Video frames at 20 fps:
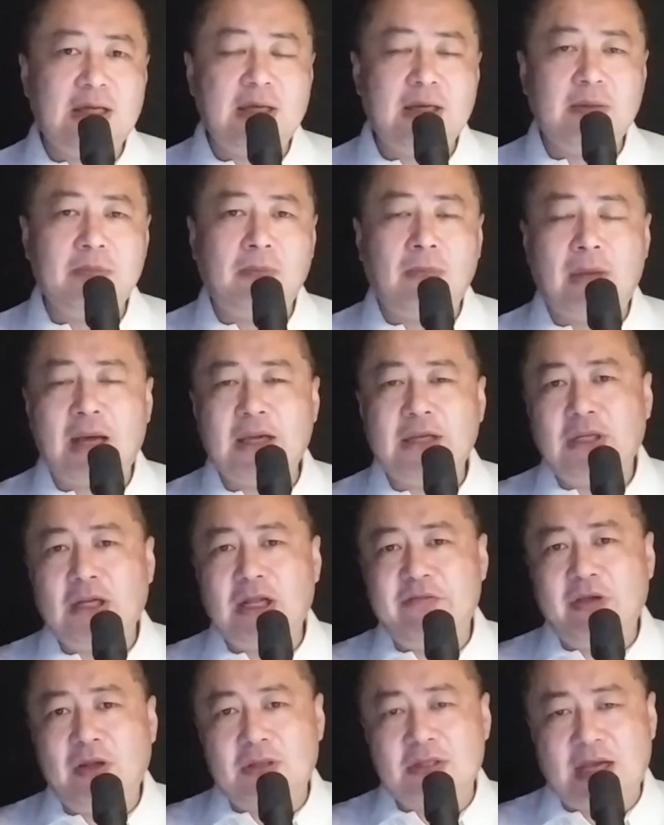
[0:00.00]
might
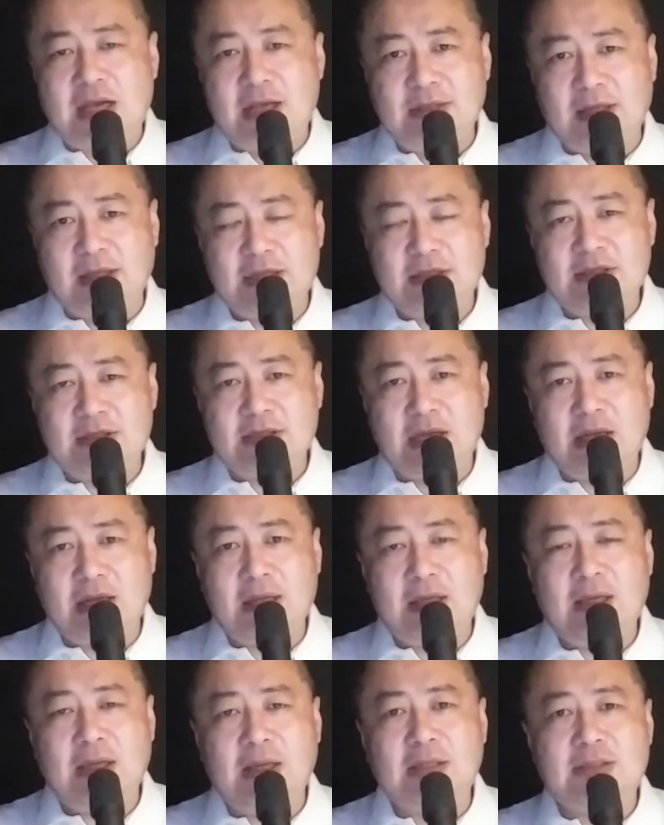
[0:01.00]
live in Los Angeles and
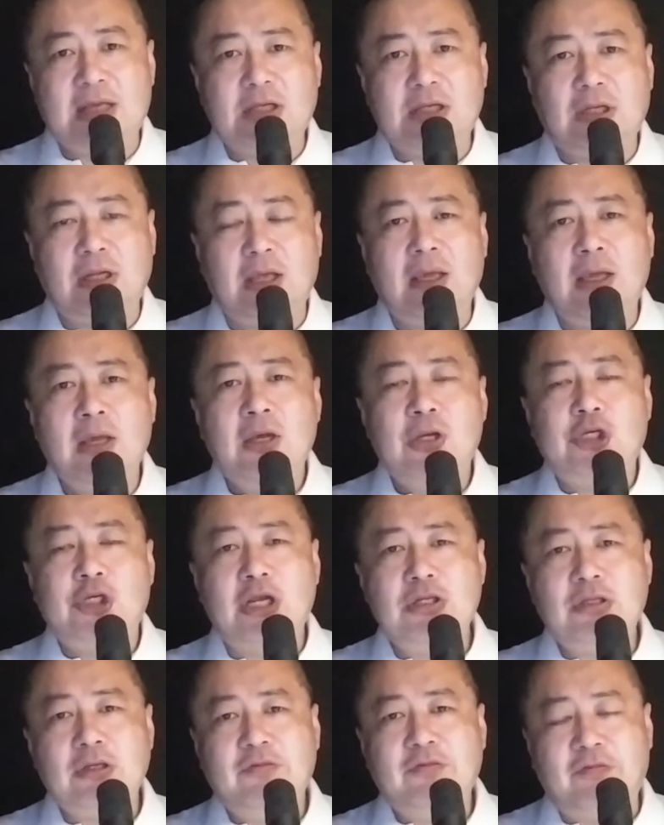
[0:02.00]
he is actually
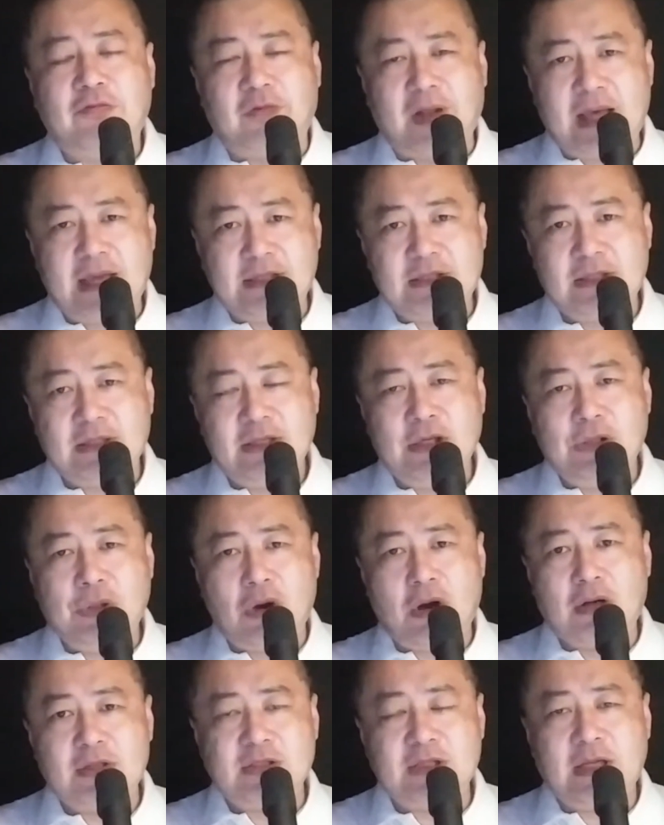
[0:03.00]
changing flight in New
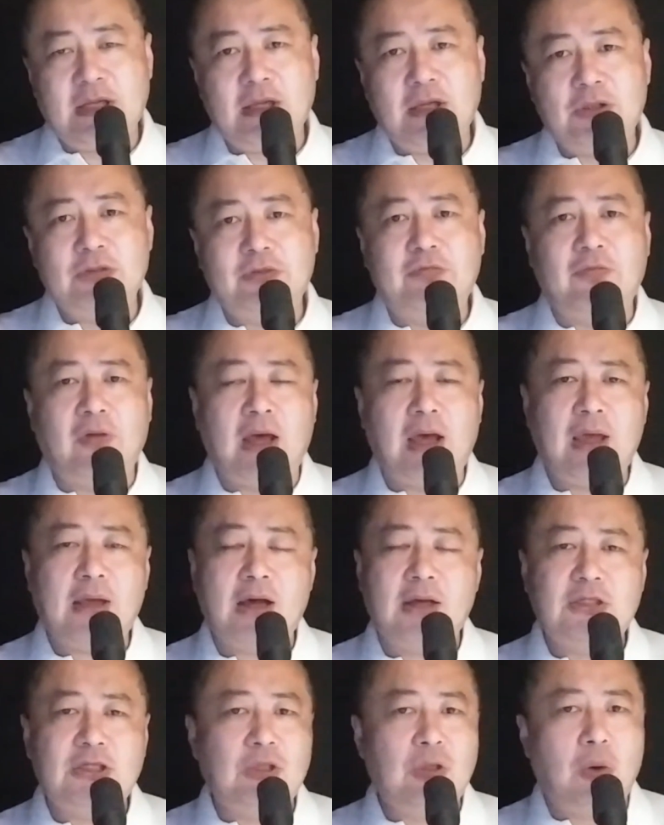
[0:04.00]
York City to
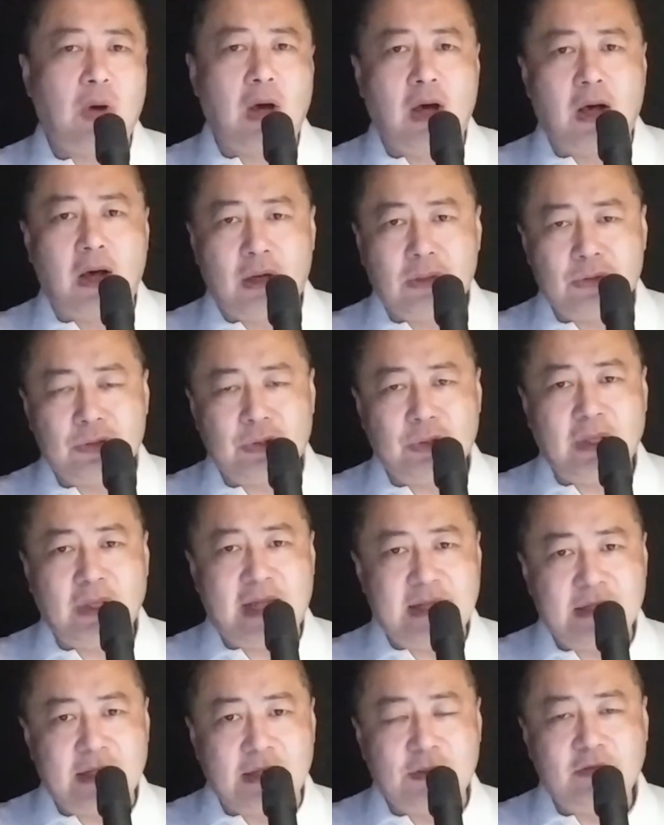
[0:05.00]
continue on to
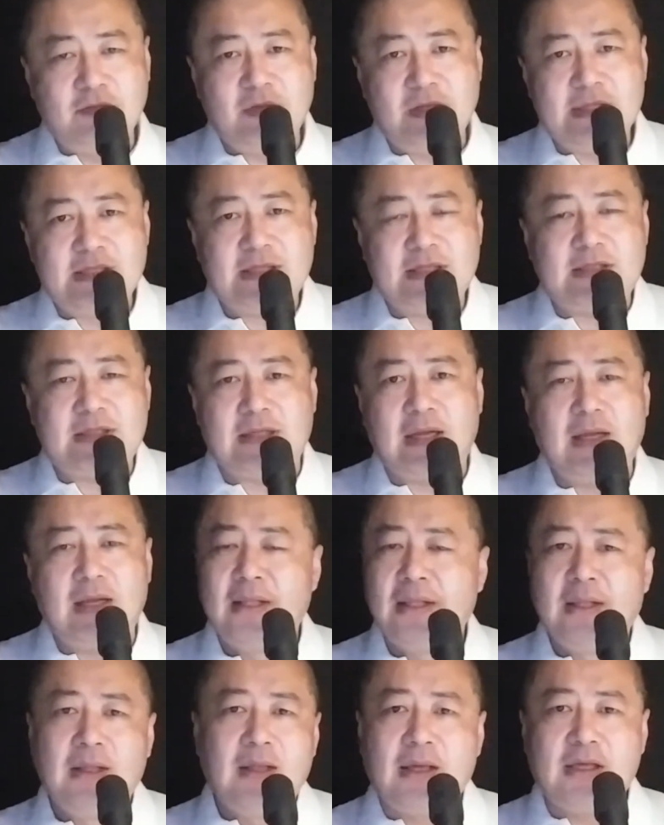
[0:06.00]
London to visit
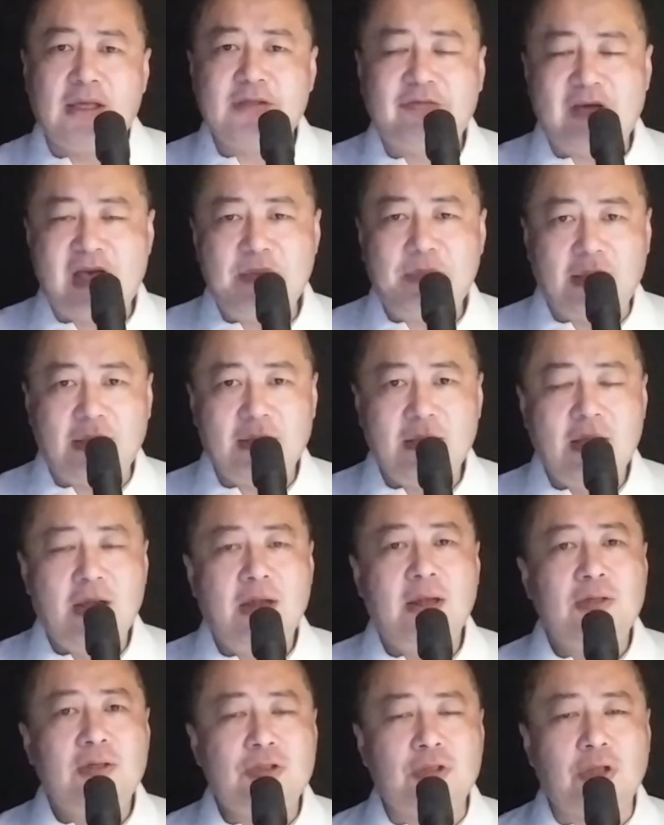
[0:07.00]
his family.
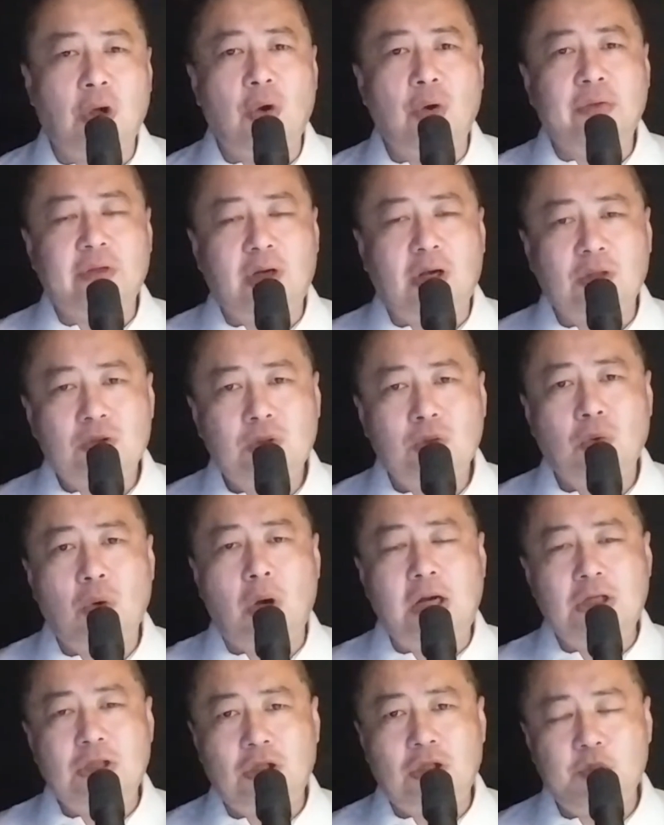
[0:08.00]
So there are
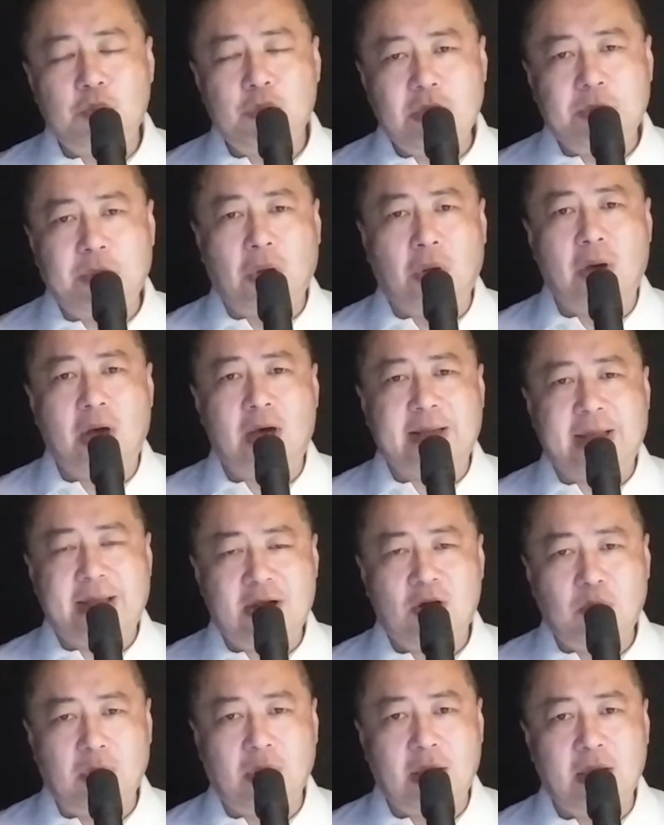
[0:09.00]
200 people on an
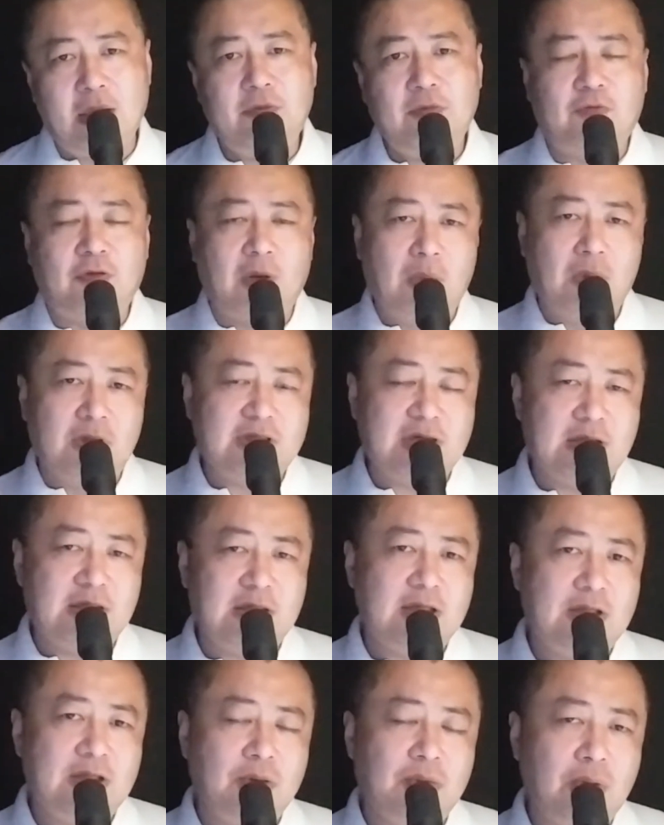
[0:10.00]
airplane from Los
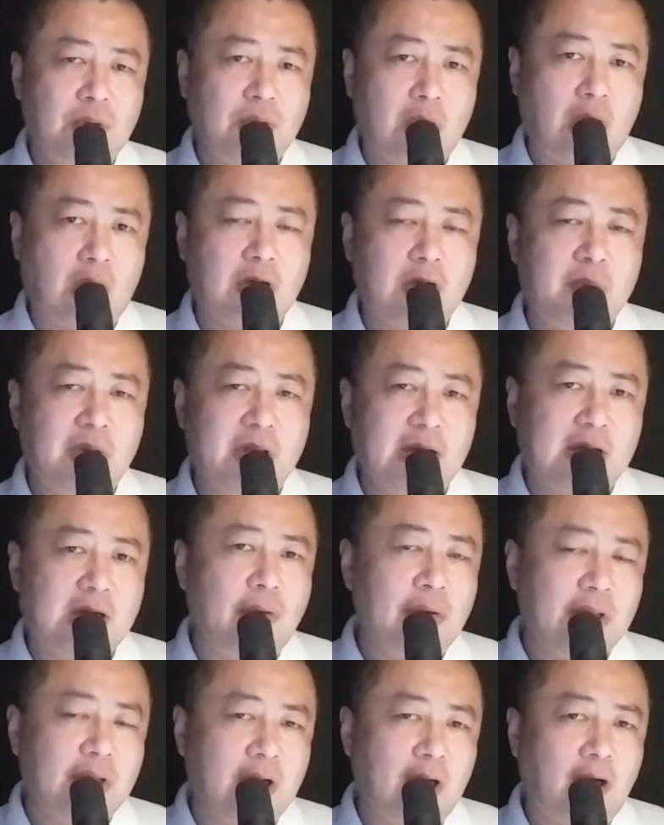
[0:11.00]
Angeles to New York, but they go
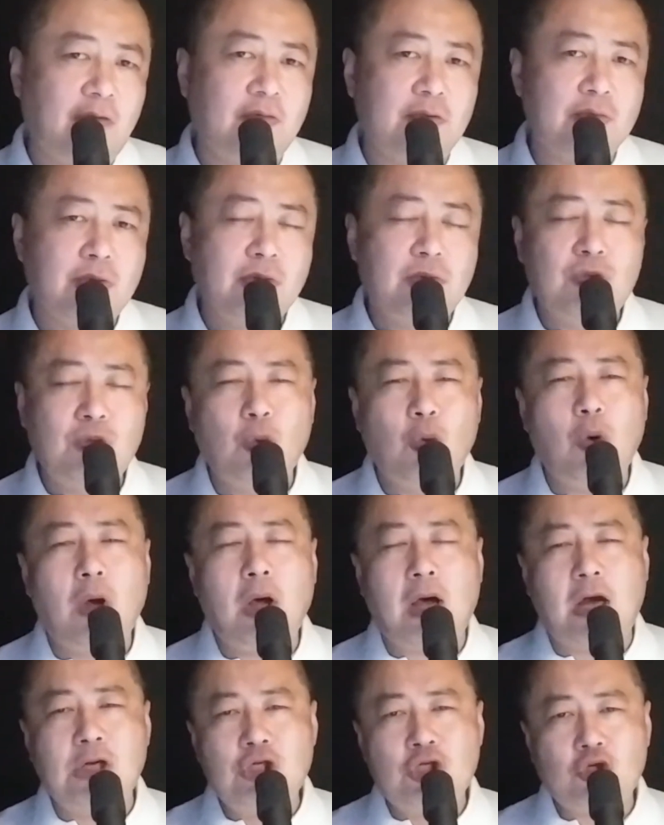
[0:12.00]
in there for
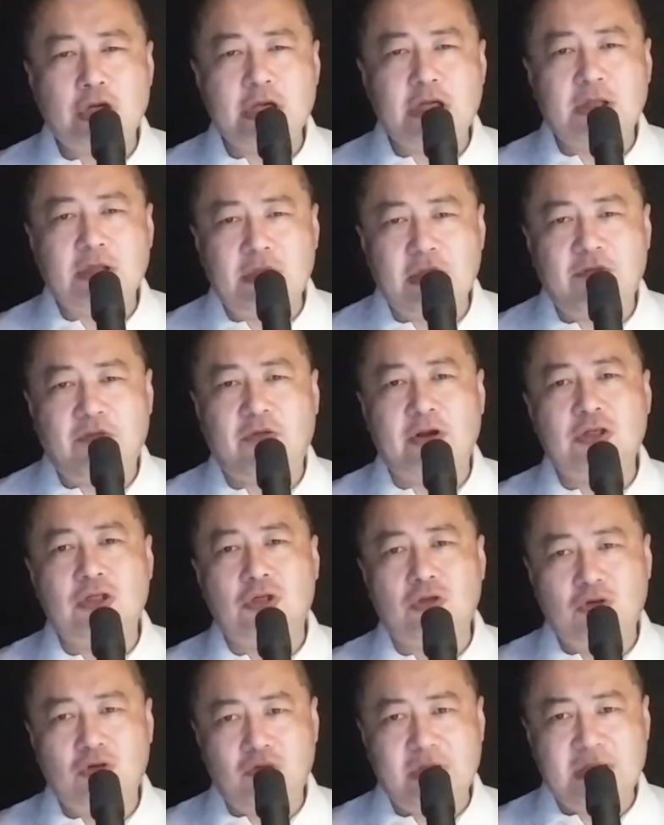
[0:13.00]
200 different
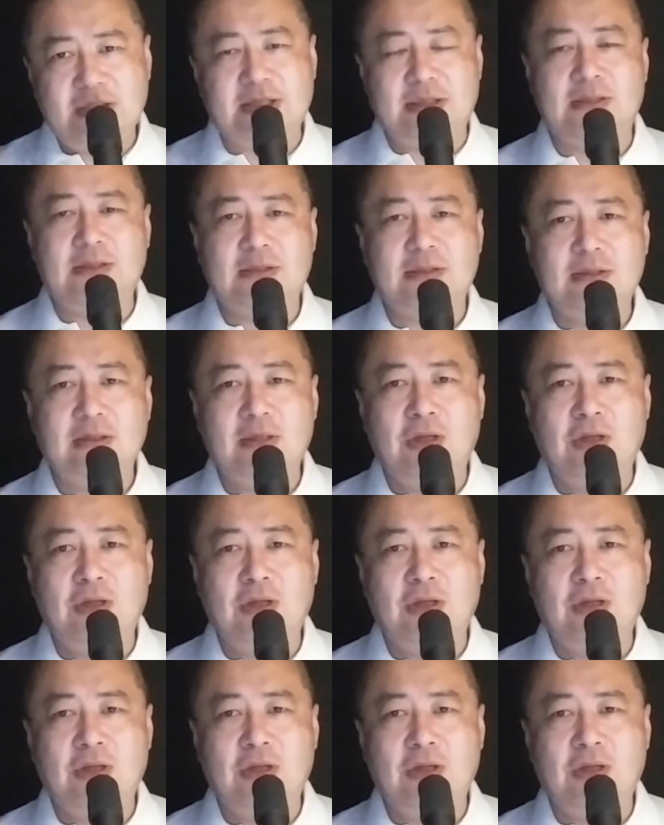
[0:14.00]
reasons.